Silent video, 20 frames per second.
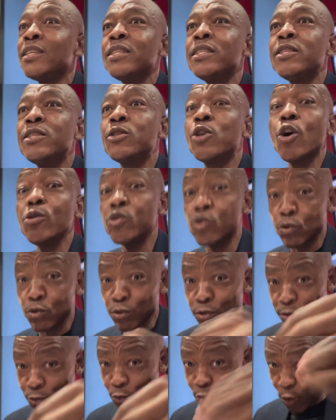
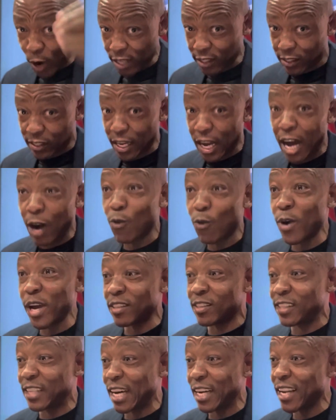Those words are
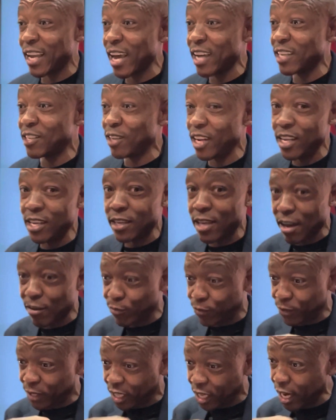words that actually
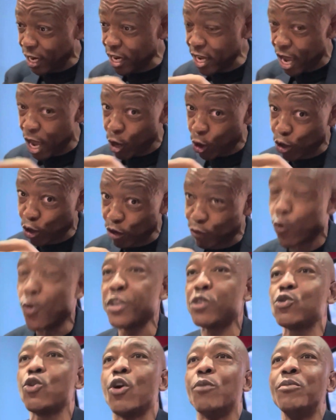carry a lot of
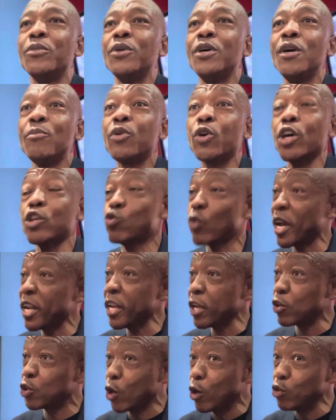wisdom. Because what
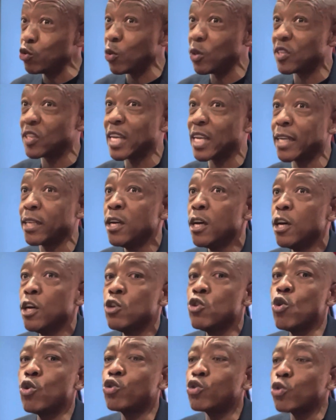it shows you is that
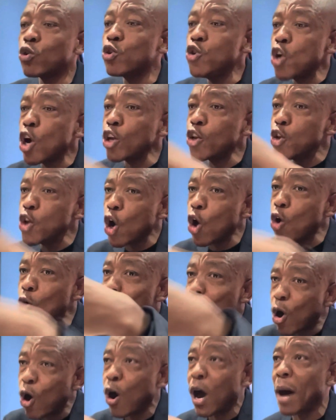you should not know
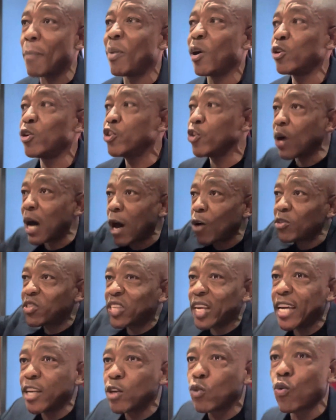more about your
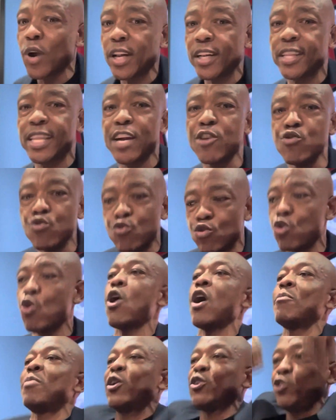outside world than you know
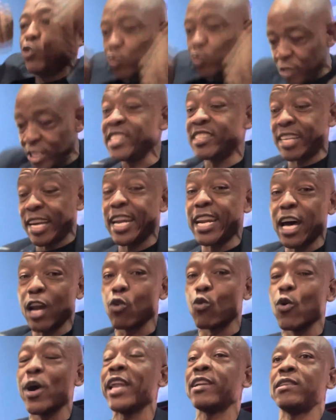about your
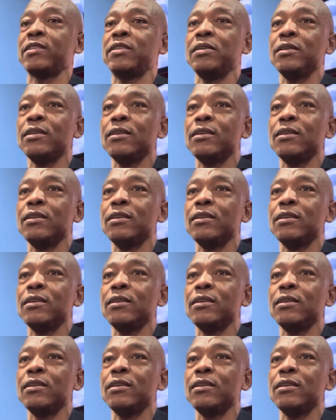internal world.